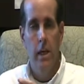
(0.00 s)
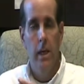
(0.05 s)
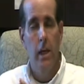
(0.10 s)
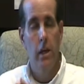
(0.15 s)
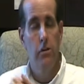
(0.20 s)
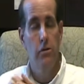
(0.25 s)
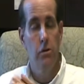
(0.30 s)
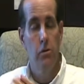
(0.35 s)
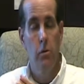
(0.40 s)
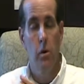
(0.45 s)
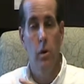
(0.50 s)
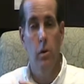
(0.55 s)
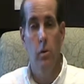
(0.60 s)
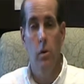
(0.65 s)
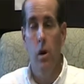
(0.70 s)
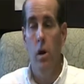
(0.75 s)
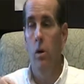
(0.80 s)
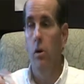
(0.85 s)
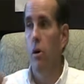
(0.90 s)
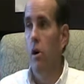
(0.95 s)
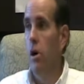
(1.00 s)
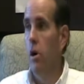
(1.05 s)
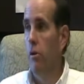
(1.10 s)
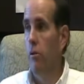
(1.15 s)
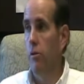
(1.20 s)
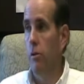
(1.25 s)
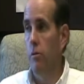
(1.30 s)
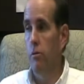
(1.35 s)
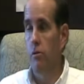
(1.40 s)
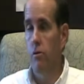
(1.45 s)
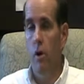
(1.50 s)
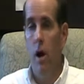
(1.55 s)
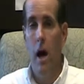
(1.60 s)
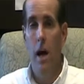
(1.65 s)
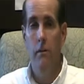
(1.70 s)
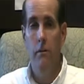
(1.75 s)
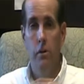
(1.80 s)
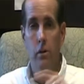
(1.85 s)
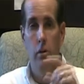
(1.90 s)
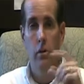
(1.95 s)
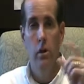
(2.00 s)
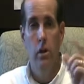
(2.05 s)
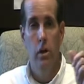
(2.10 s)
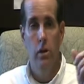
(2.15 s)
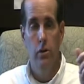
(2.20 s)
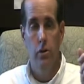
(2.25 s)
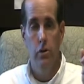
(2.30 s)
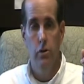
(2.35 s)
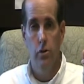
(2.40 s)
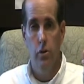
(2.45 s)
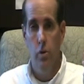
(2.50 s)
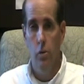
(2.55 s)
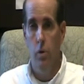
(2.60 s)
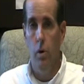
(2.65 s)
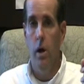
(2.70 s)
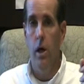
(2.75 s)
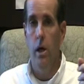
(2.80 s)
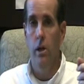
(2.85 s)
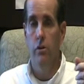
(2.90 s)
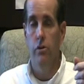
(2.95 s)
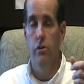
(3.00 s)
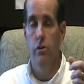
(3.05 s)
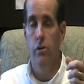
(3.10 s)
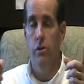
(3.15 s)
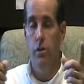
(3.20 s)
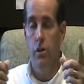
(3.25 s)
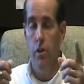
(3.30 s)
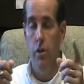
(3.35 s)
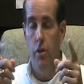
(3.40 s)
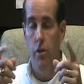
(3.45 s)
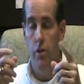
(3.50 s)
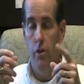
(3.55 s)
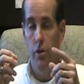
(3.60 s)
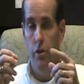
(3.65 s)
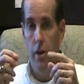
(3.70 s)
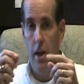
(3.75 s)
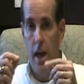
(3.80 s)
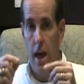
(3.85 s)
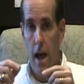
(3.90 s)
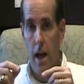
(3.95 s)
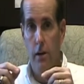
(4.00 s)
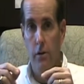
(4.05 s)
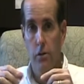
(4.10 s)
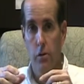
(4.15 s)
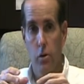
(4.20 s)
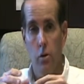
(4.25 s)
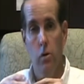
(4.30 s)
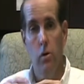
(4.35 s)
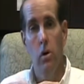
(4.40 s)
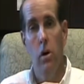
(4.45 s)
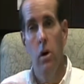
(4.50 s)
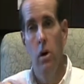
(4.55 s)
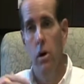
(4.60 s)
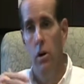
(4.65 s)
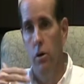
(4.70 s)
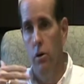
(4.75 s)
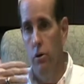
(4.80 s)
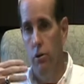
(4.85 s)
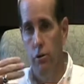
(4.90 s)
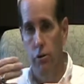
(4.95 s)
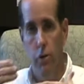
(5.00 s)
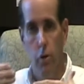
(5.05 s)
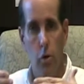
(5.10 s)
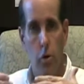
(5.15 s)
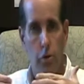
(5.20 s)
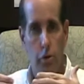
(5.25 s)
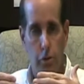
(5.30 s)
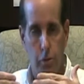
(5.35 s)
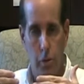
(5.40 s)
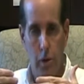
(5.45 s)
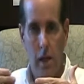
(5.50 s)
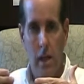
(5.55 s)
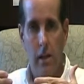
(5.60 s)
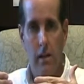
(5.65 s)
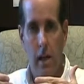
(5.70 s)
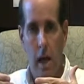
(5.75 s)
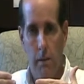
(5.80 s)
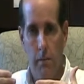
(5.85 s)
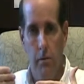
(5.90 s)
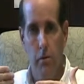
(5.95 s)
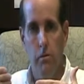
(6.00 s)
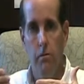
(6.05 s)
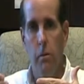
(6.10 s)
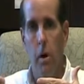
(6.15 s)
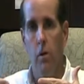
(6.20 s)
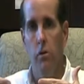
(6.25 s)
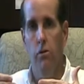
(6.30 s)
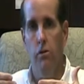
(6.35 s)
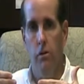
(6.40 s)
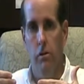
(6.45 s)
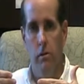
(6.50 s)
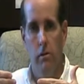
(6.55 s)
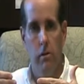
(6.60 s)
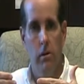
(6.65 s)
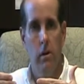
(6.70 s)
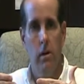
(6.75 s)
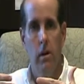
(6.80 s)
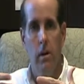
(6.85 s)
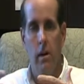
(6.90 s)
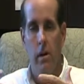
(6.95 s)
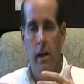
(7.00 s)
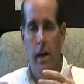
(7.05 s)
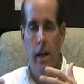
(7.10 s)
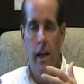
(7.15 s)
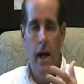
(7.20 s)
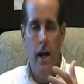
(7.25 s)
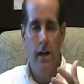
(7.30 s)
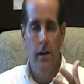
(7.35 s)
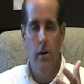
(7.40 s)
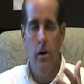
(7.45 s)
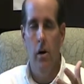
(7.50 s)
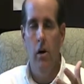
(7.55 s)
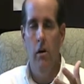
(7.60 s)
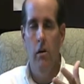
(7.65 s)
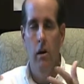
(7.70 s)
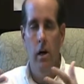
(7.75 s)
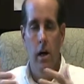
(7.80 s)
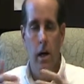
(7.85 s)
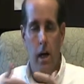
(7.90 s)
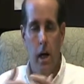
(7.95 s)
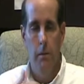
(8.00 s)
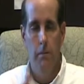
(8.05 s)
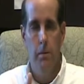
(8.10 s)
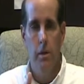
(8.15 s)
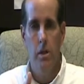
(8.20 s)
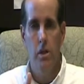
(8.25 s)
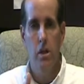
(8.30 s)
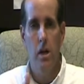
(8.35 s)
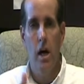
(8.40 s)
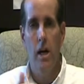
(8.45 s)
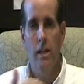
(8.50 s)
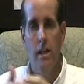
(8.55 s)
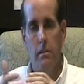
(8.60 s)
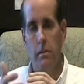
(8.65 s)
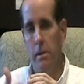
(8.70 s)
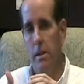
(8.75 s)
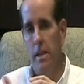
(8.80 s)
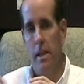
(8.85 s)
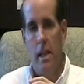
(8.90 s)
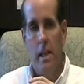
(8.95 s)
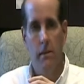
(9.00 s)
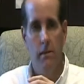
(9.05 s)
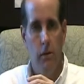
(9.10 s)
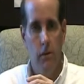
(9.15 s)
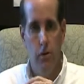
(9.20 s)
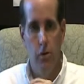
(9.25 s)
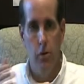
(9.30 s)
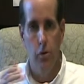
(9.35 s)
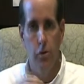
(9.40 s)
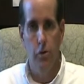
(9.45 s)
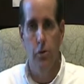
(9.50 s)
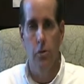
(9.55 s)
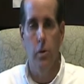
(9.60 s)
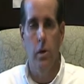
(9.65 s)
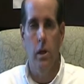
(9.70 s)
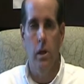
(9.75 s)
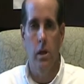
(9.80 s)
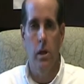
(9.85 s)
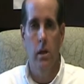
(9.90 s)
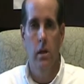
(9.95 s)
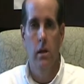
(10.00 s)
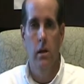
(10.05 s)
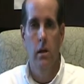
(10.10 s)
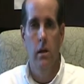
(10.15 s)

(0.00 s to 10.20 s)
It should work well from driver to wedge. The actual full swing type of motion, and I call a pitch shot the beginning of a full swing.